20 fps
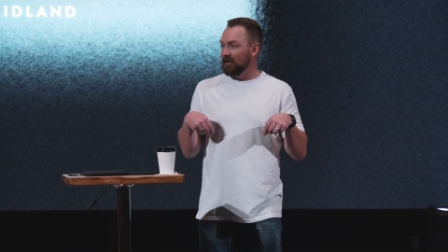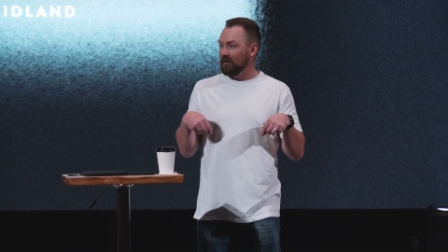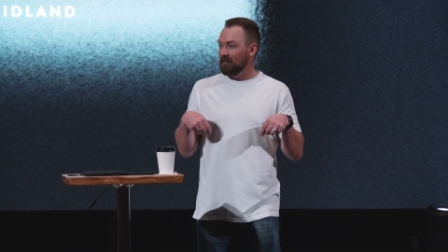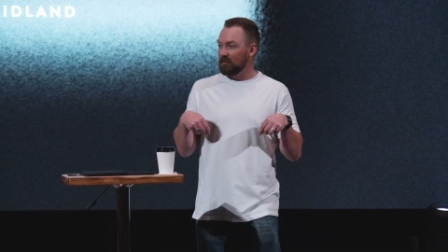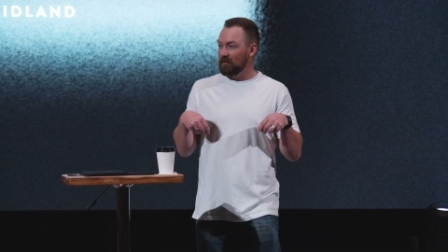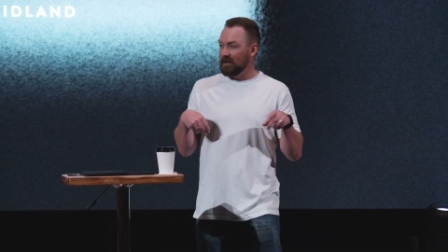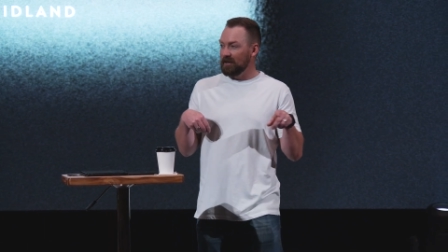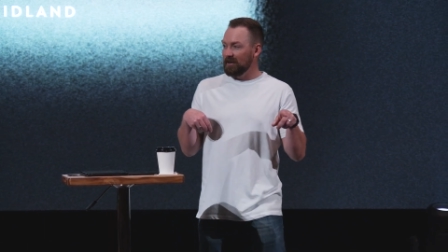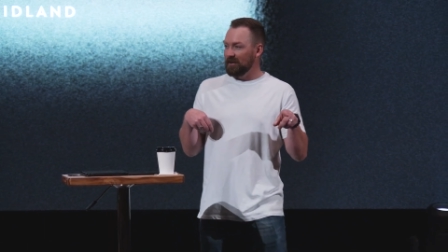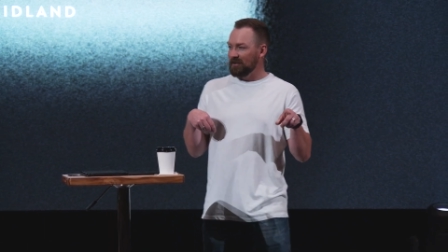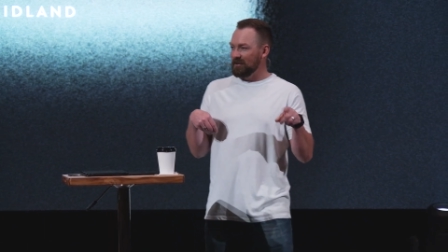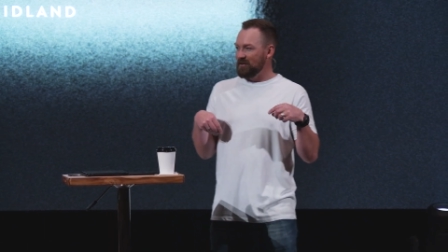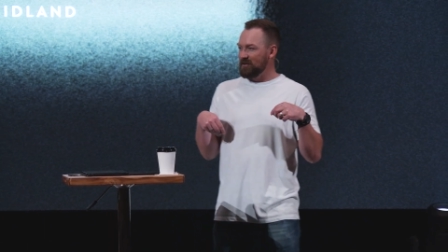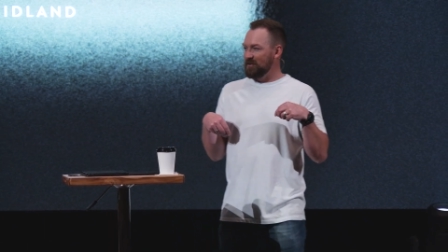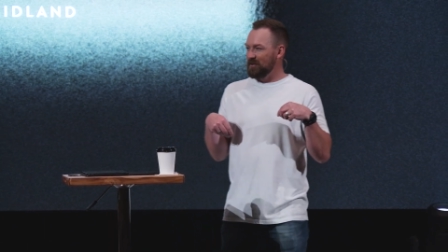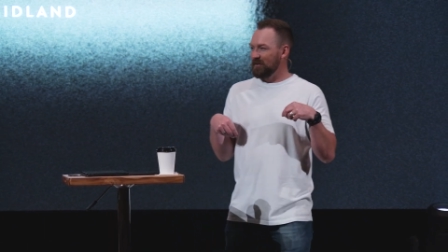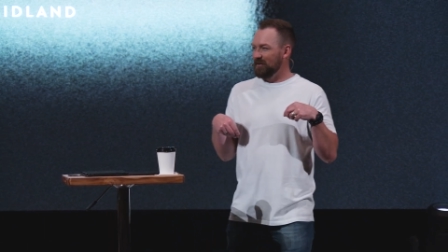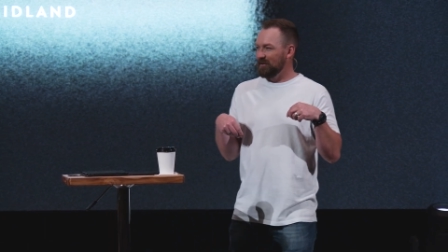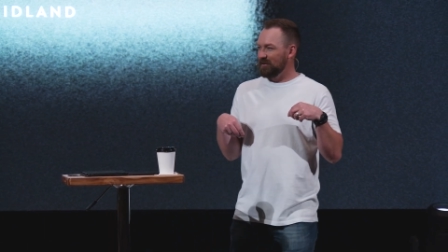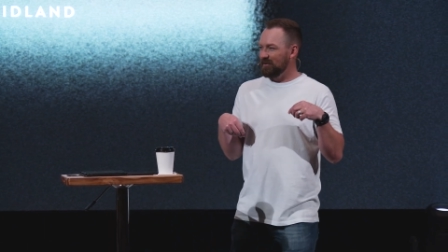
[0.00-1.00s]
Me?
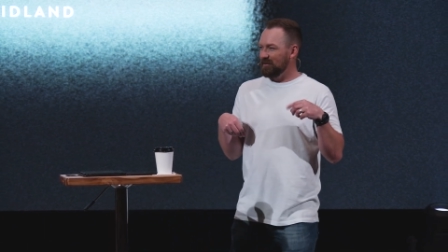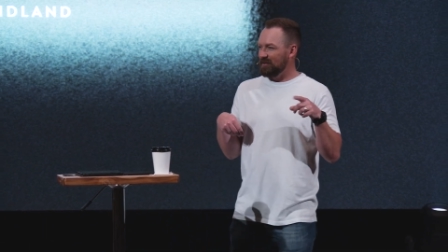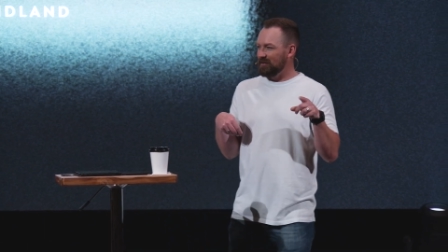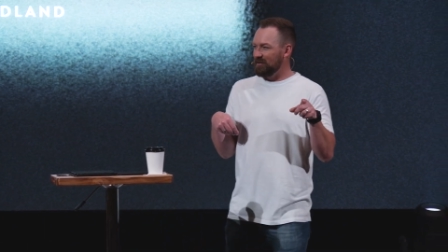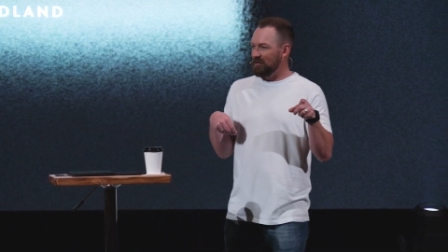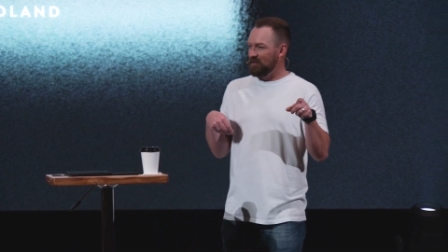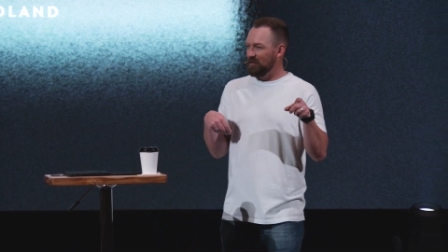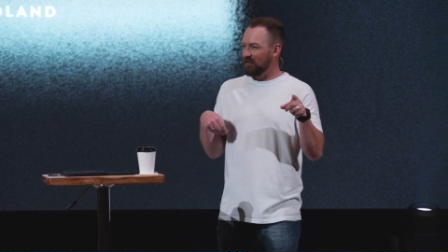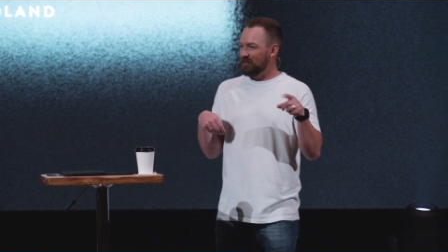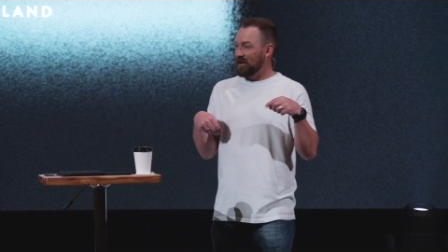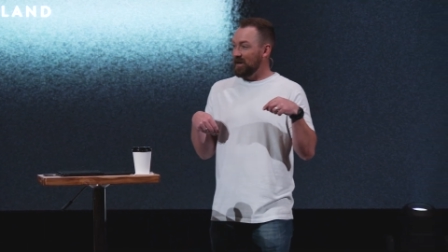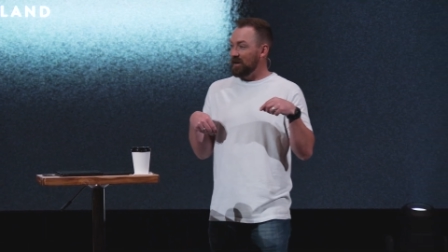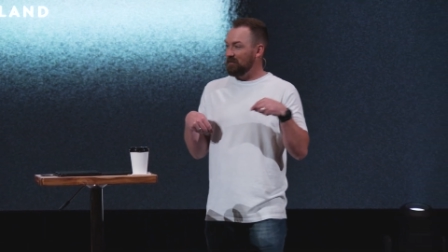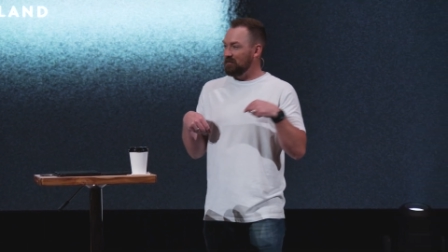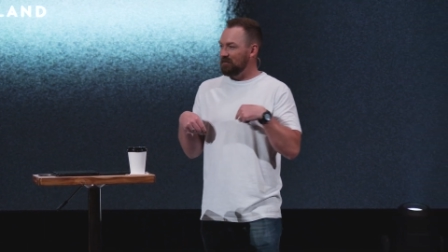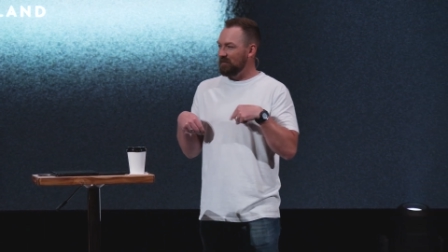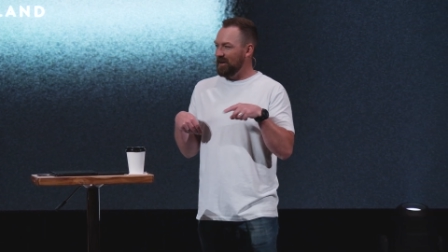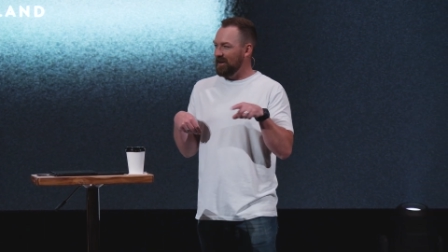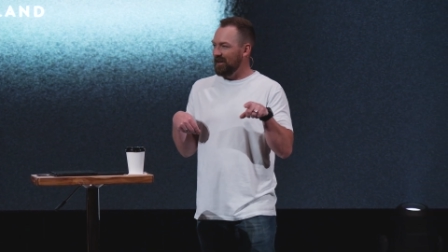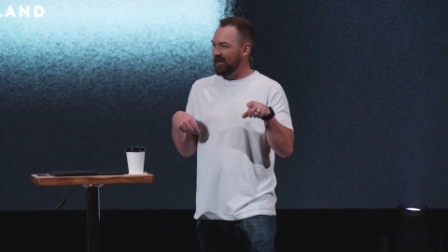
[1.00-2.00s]
You? You? Him?
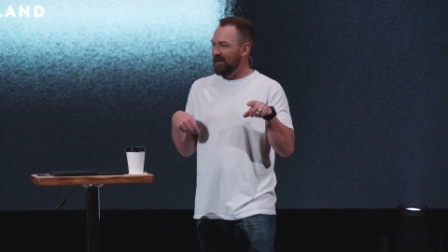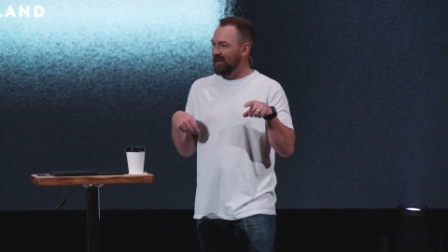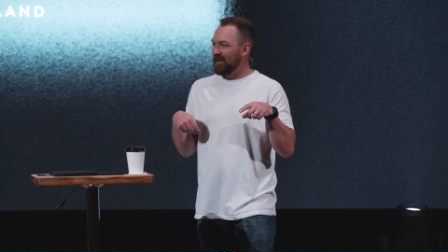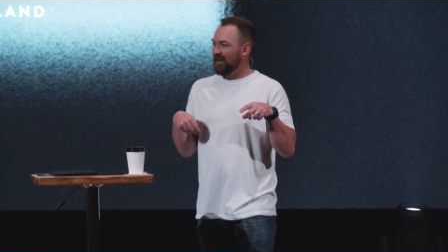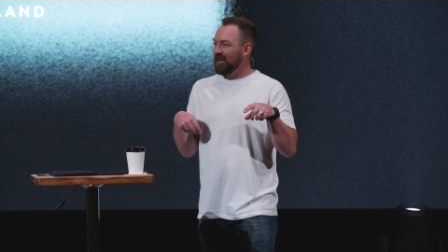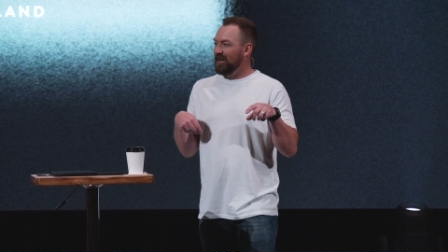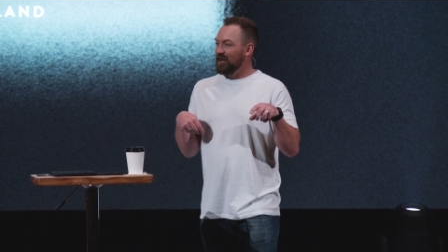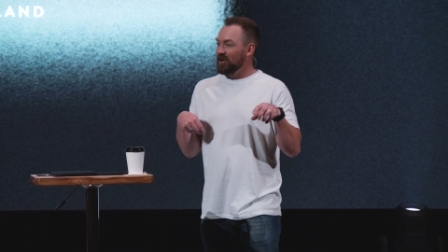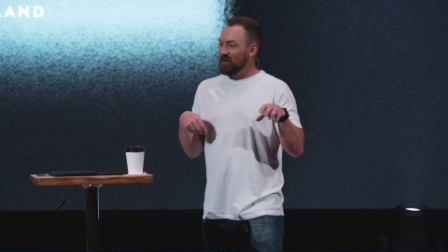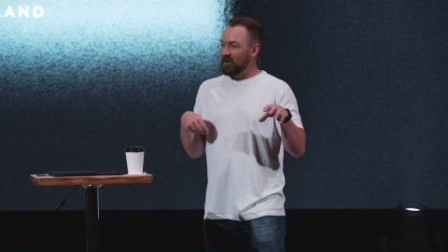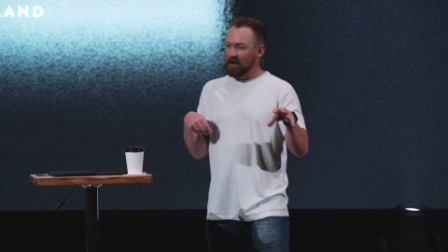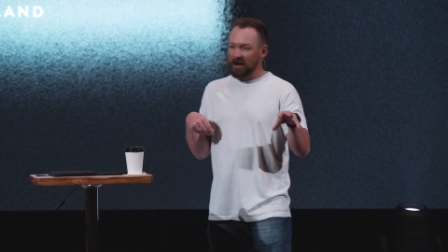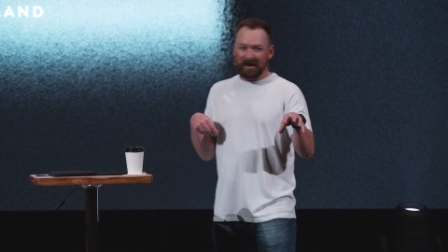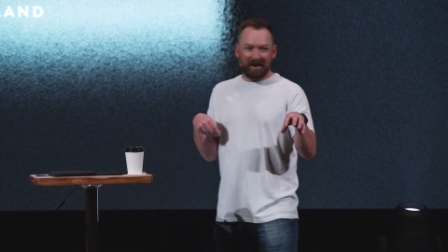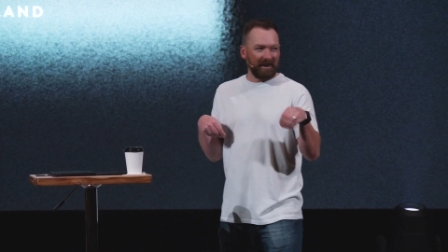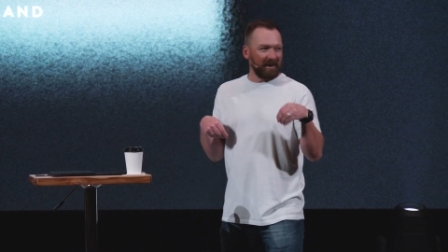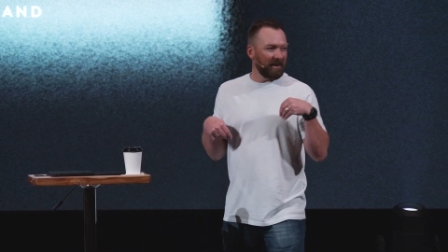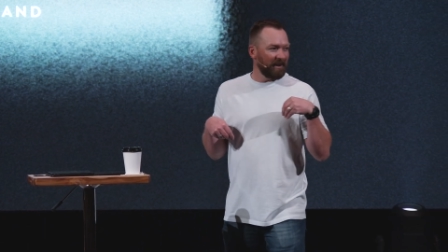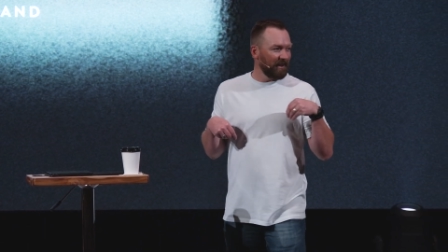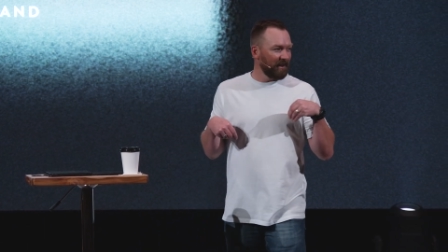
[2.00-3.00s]
Me? You got
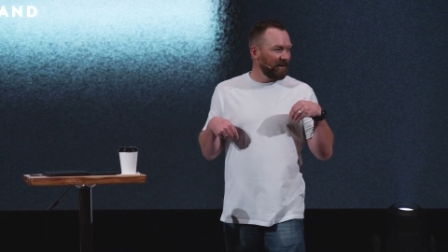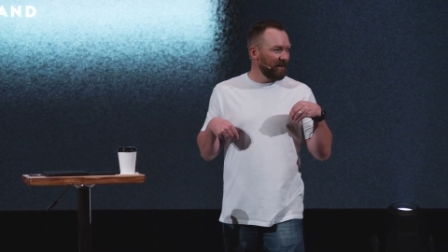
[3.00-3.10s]
it?